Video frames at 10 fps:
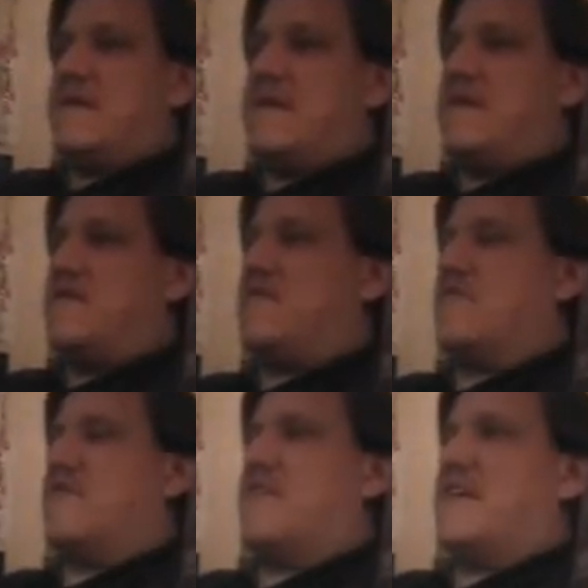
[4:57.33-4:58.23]
And it's
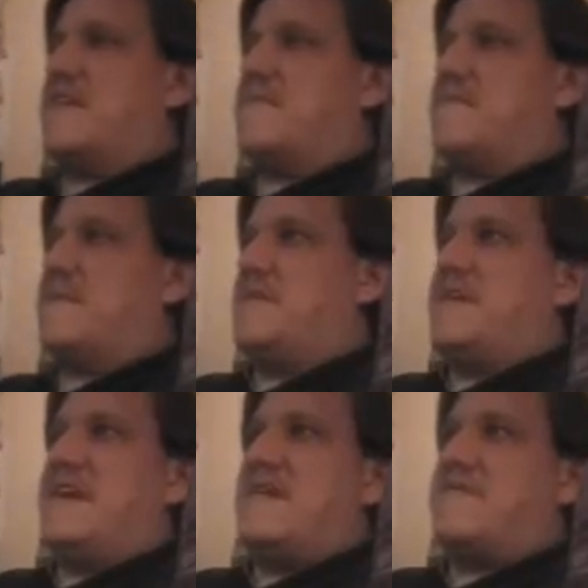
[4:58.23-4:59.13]
just like I mean,
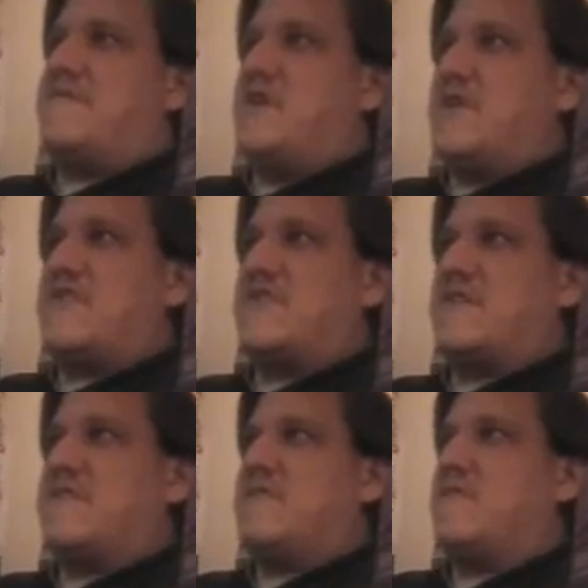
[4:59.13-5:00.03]
you can't
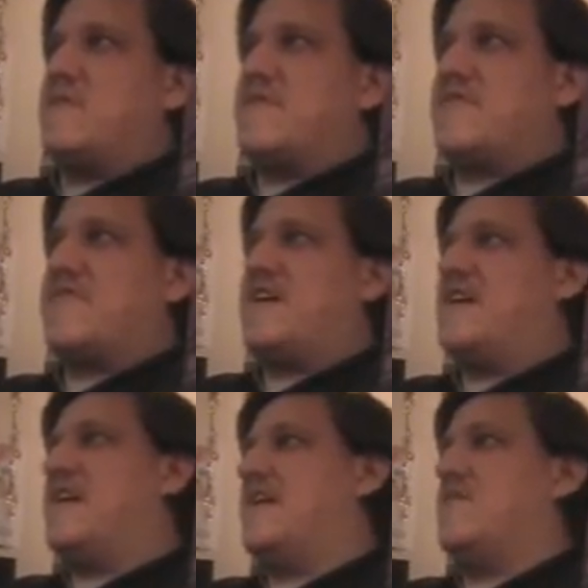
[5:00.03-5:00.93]
function if your wrists
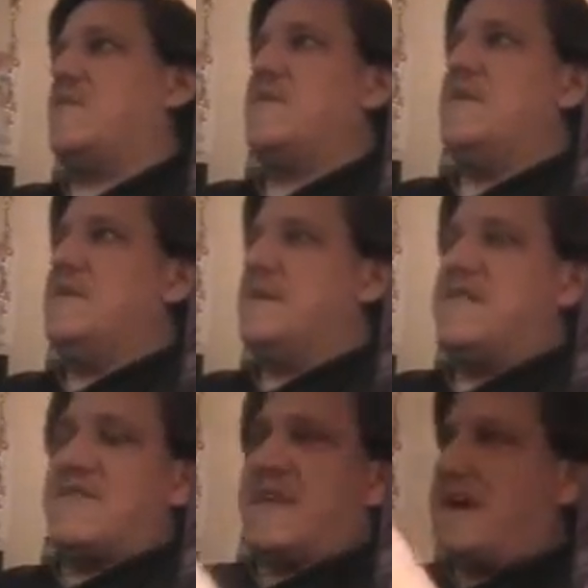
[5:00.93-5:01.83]
can't handle
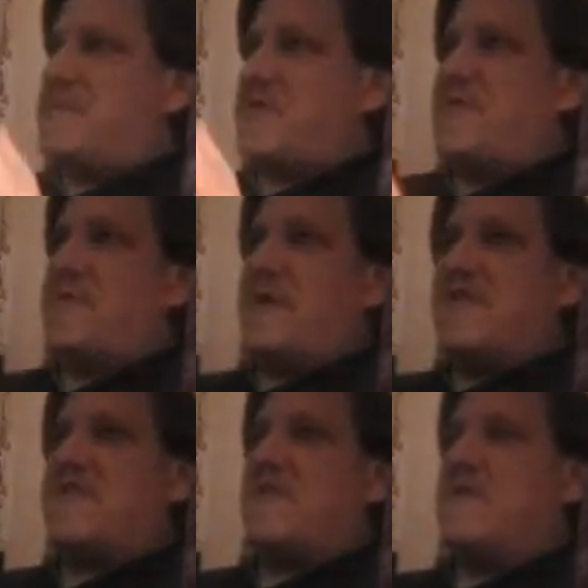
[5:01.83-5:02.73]
even that much
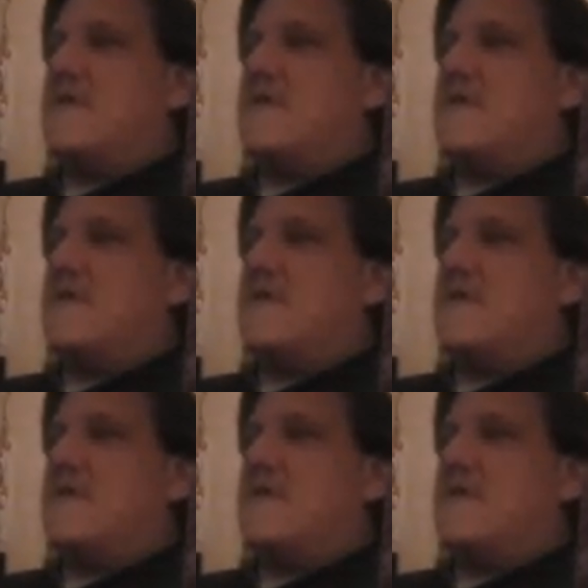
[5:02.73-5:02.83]
pressure.